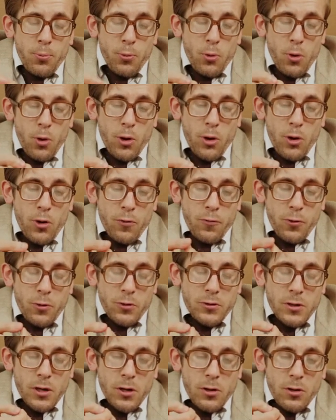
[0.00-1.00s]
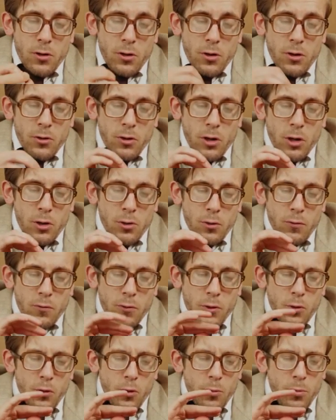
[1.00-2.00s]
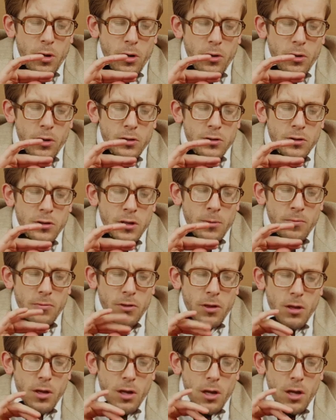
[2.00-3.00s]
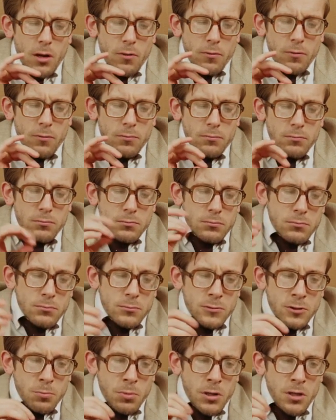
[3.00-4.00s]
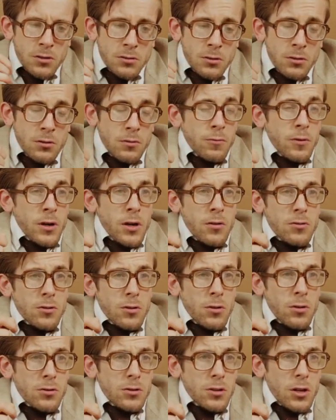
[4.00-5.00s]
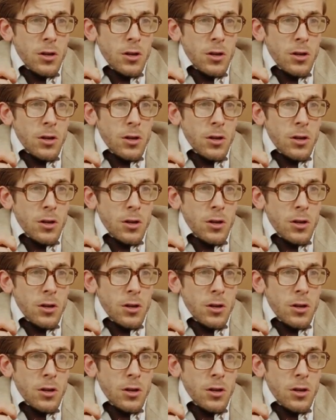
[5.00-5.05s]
employer fills out an online review about each temp they have. It's based on a five star